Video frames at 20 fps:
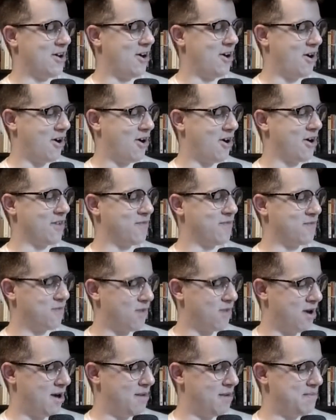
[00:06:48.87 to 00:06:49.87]
are
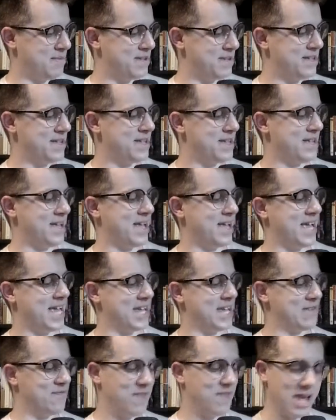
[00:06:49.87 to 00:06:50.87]
from
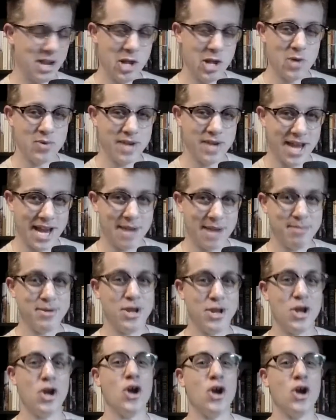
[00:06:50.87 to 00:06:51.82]
a fellow named